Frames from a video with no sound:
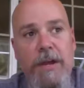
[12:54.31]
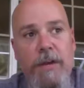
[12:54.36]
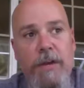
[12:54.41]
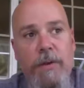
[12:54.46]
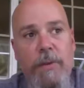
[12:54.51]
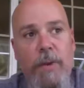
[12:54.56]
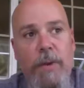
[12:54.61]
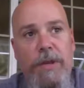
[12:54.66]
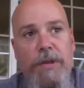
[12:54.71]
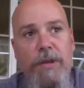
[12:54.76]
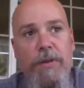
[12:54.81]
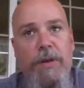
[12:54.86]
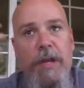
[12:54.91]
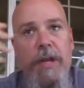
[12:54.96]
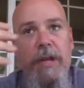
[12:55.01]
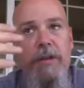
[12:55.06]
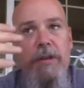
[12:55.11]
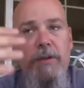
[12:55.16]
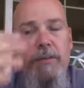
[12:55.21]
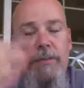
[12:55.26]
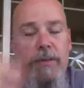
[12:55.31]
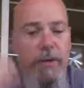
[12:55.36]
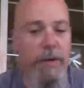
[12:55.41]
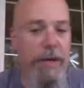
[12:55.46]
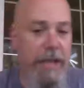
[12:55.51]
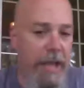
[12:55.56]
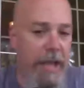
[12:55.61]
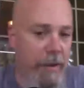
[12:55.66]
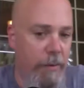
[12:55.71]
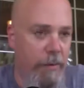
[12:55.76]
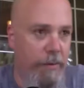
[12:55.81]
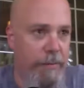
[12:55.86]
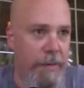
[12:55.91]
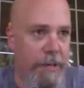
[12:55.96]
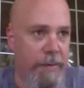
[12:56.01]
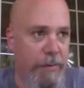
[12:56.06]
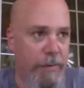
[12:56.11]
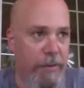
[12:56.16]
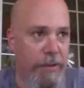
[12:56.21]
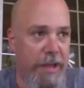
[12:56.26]
when you can communicate with
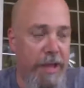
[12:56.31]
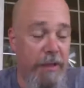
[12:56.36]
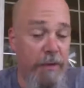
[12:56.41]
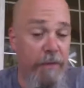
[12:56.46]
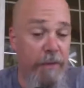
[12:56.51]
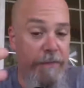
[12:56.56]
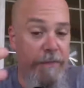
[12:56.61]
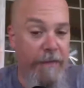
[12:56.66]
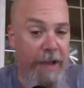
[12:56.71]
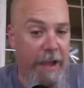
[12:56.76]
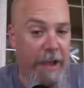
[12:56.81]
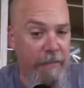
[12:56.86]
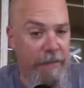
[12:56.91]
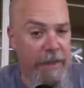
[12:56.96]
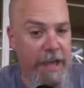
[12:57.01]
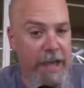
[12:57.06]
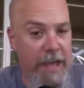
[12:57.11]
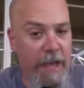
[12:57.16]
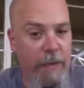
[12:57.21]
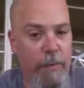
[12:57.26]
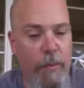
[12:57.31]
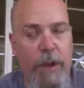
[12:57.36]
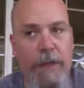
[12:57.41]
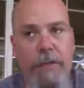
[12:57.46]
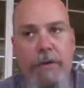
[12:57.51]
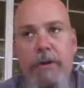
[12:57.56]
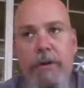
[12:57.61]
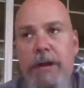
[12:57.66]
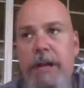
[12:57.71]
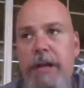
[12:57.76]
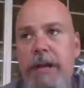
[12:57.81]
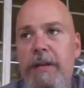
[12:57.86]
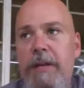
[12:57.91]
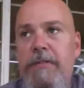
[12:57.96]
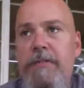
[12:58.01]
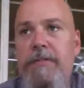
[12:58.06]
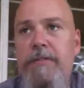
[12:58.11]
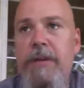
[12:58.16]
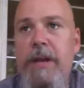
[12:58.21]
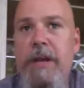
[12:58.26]
people that you found that, whether
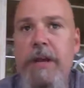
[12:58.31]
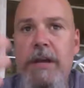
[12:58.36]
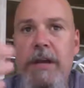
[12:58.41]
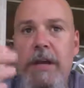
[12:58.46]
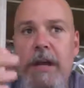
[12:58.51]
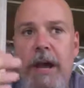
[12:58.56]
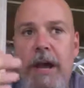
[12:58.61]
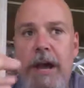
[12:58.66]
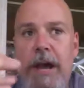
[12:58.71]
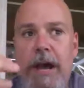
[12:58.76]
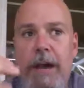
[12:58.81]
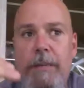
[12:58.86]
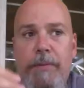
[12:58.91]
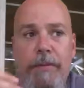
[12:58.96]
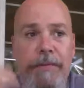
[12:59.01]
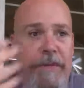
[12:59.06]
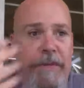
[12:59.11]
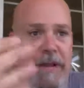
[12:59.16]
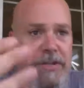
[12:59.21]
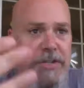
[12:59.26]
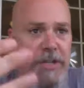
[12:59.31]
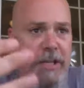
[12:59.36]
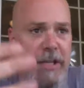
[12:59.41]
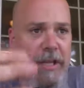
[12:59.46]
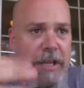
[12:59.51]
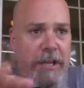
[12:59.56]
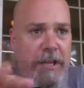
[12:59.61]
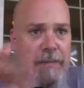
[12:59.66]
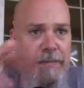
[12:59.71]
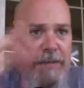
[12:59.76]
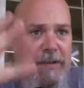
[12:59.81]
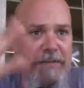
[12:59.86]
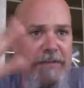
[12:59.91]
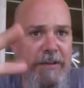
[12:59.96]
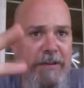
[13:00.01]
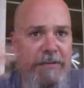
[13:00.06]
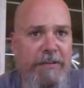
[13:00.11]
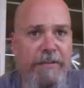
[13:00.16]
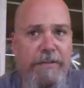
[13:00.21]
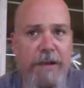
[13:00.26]
it's uh, professionally in a
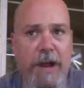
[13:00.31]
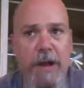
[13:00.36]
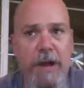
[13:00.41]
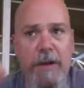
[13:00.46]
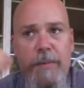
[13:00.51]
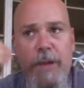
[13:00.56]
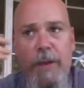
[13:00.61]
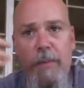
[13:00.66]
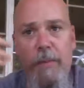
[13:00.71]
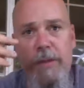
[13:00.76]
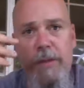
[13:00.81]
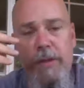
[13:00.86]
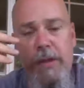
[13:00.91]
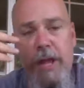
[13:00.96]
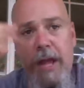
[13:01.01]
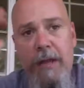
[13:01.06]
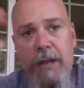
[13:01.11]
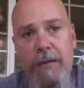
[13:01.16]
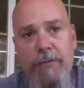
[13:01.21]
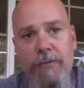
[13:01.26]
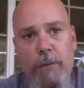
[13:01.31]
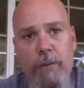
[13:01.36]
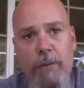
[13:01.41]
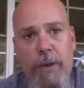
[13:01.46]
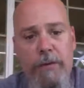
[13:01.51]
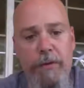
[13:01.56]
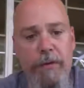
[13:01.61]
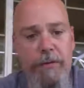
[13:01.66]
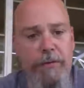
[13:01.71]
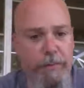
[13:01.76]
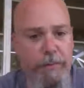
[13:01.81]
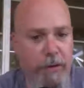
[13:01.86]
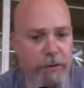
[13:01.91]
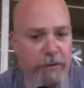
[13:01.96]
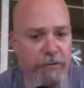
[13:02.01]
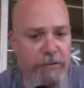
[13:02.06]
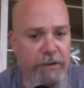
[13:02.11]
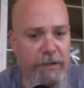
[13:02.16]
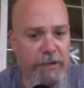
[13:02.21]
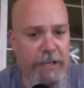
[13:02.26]
business environment with clients or whether it's
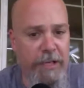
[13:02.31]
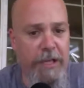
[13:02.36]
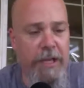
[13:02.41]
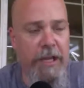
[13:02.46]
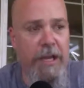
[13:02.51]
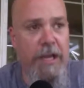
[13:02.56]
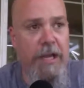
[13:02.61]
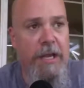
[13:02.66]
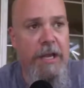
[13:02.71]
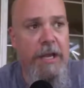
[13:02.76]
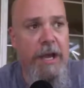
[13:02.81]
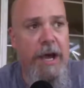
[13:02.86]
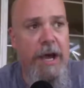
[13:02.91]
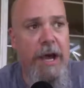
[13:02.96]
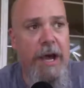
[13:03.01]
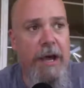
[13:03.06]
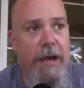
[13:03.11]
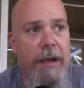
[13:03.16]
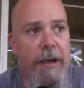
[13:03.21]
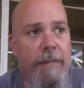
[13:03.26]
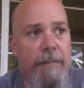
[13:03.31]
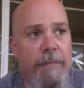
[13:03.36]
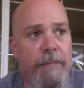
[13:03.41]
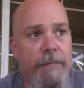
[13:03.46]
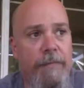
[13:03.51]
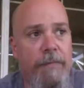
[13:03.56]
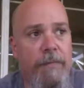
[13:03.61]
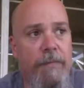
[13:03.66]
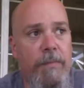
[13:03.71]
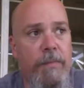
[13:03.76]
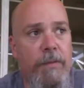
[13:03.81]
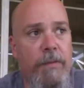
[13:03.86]
personally, um,